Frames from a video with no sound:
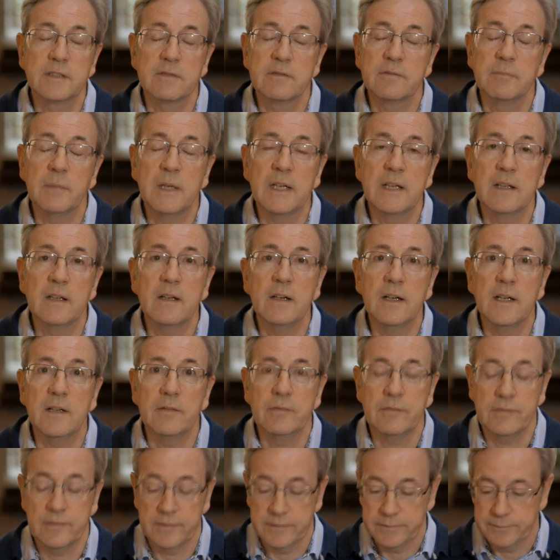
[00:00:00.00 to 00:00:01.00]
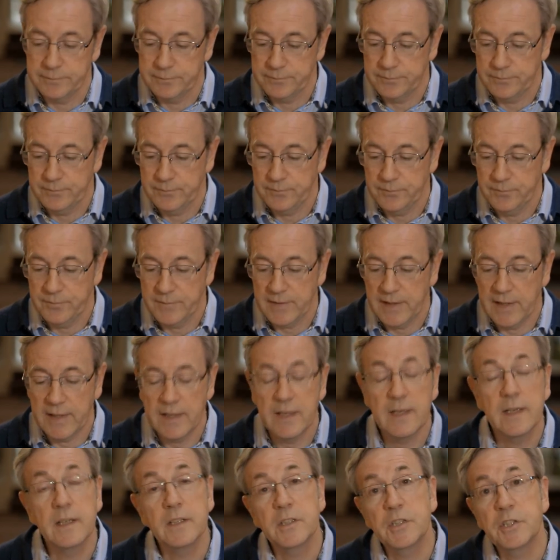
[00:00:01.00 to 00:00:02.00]
of my life, and
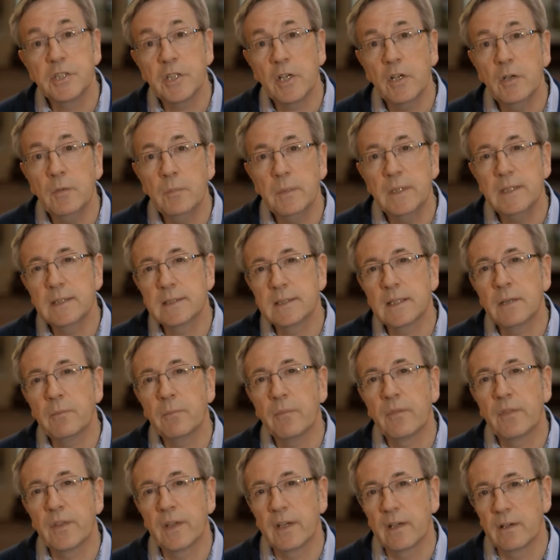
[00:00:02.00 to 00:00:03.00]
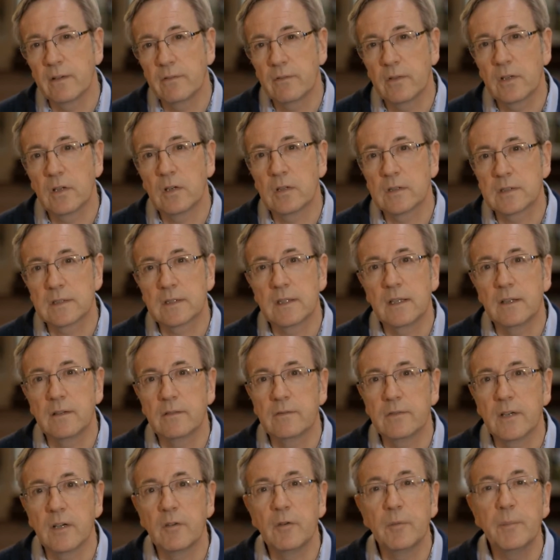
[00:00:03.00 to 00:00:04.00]
it has shown me something of God's
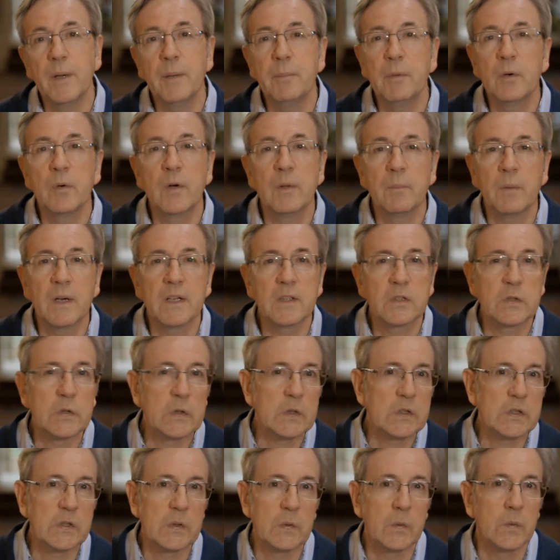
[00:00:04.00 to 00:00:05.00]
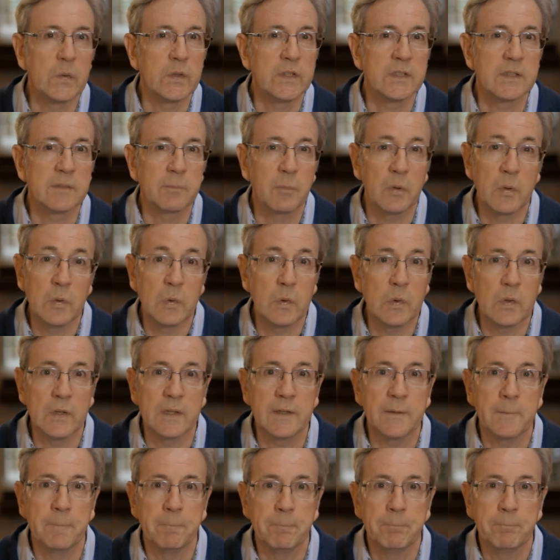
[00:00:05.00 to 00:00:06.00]
love. I remember when my daughter was
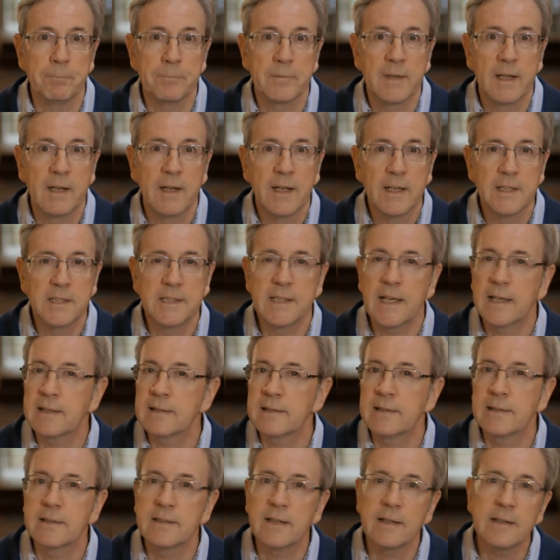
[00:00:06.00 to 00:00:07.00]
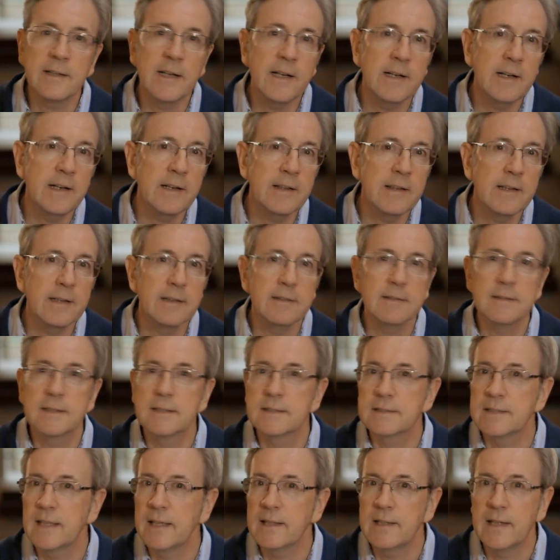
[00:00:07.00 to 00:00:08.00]
born, she hadn't done anything,
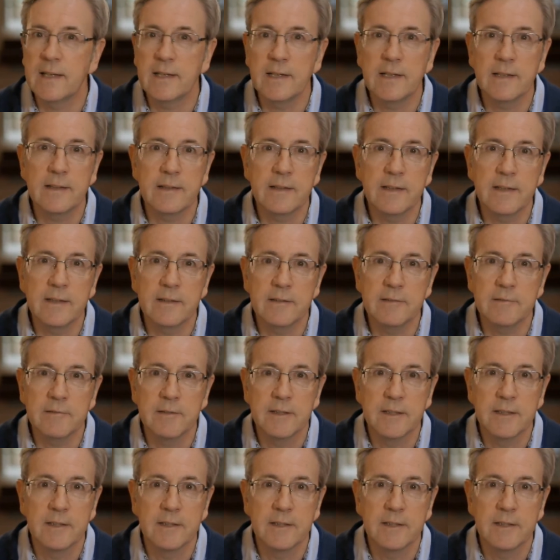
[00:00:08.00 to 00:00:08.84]
said anything,